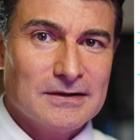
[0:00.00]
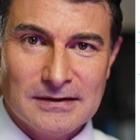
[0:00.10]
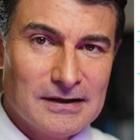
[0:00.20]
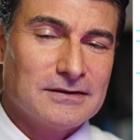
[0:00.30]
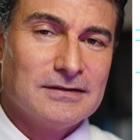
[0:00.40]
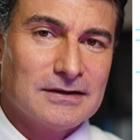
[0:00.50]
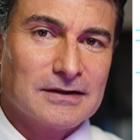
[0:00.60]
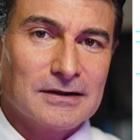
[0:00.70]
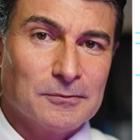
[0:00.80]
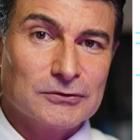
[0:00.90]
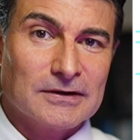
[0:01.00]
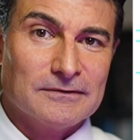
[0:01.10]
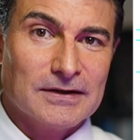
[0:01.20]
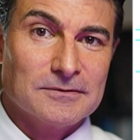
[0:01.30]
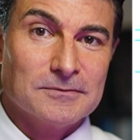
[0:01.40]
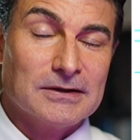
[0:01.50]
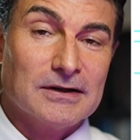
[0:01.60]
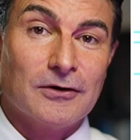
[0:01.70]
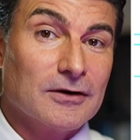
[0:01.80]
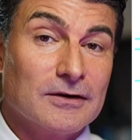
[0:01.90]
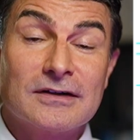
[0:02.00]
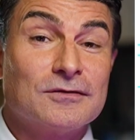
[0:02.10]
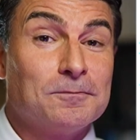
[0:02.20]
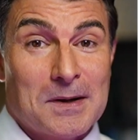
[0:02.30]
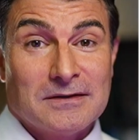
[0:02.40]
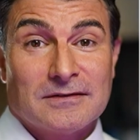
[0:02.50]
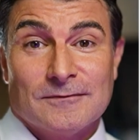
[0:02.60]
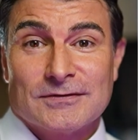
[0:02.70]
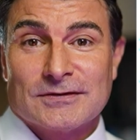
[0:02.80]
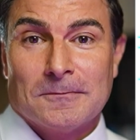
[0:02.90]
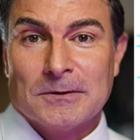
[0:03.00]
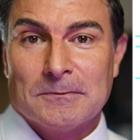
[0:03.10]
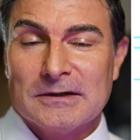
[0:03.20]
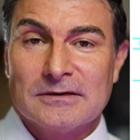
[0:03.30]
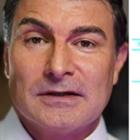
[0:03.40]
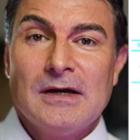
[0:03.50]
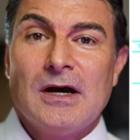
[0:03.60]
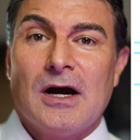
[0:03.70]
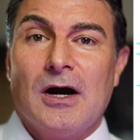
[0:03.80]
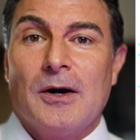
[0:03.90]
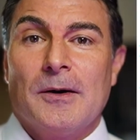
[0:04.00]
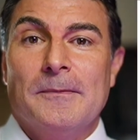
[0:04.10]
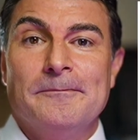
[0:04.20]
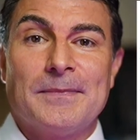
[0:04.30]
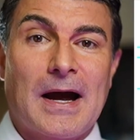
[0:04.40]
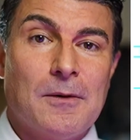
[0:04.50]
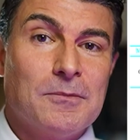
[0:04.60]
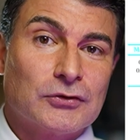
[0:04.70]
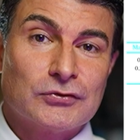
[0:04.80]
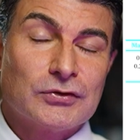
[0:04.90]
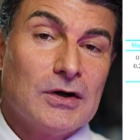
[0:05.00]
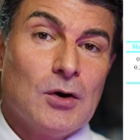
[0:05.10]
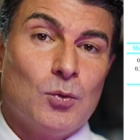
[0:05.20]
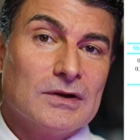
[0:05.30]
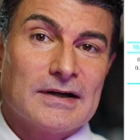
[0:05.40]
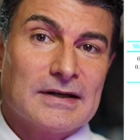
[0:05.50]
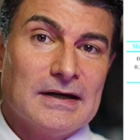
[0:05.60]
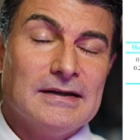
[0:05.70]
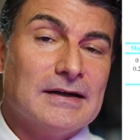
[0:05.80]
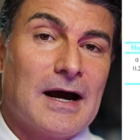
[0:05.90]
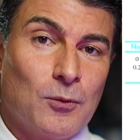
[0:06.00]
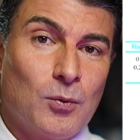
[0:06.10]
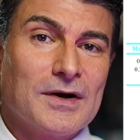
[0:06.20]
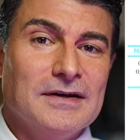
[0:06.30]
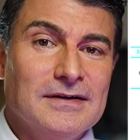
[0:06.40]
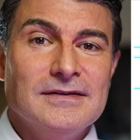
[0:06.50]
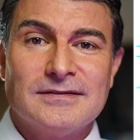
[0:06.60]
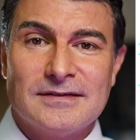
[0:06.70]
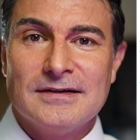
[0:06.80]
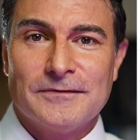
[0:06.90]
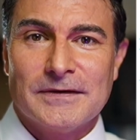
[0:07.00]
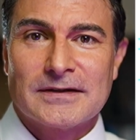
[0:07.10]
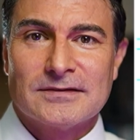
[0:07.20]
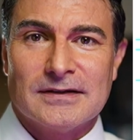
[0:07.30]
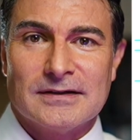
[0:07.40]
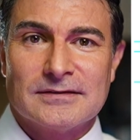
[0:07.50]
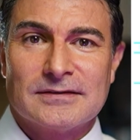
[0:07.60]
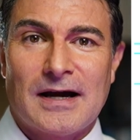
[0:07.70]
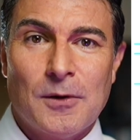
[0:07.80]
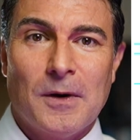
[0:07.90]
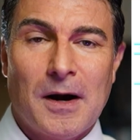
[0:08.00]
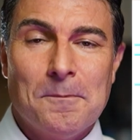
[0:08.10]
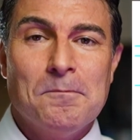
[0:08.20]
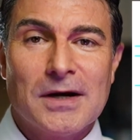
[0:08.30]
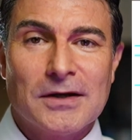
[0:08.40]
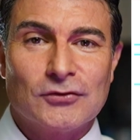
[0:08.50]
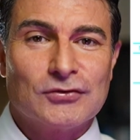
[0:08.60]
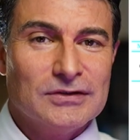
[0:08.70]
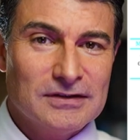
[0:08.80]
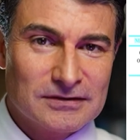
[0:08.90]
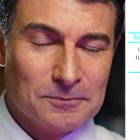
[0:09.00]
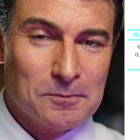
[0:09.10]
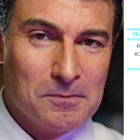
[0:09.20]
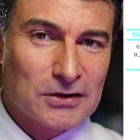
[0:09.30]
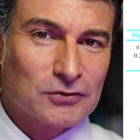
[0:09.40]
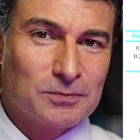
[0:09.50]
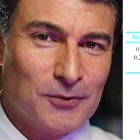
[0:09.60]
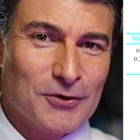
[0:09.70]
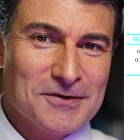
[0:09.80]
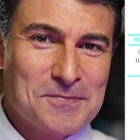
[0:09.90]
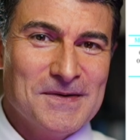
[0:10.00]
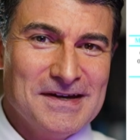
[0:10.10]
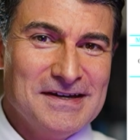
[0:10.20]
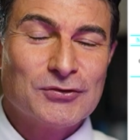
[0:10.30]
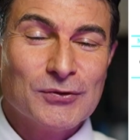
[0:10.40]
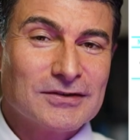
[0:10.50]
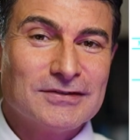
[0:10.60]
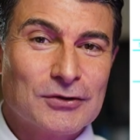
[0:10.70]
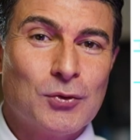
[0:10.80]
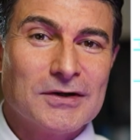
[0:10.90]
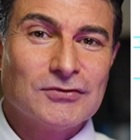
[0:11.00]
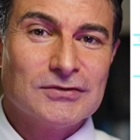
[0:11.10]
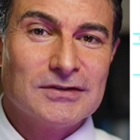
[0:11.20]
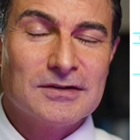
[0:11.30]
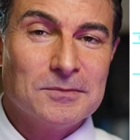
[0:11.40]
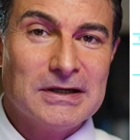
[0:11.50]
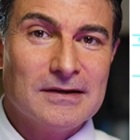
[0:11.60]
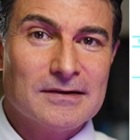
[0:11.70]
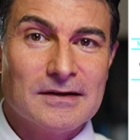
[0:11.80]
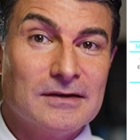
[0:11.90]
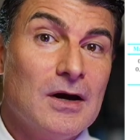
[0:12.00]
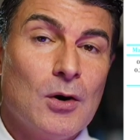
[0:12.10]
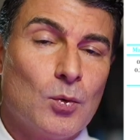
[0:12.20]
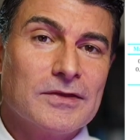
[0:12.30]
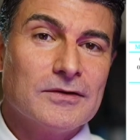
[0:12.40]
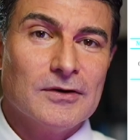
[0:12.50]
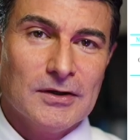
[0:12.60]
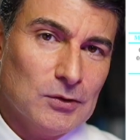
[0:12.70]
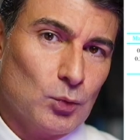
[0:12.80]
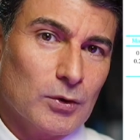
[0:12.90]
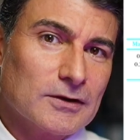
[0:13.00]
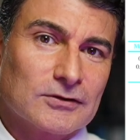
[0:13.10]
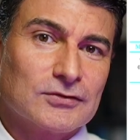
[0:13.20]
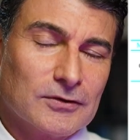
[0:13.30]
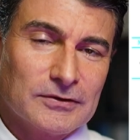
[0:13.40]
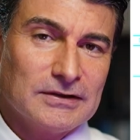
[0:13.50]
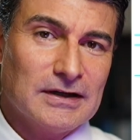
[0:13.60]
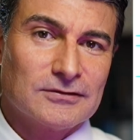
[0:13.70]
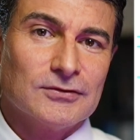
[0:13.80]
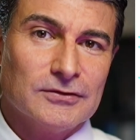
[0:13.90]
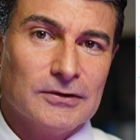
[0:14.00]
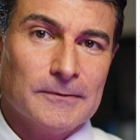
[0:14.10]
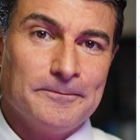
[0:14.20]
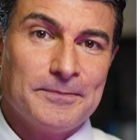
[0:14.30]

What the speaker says: than not taking a multivitamin, or an expensive supplement? How much will I gain? What is the effect size? How much is a much more interesting question to me than whether it works, or yes or no.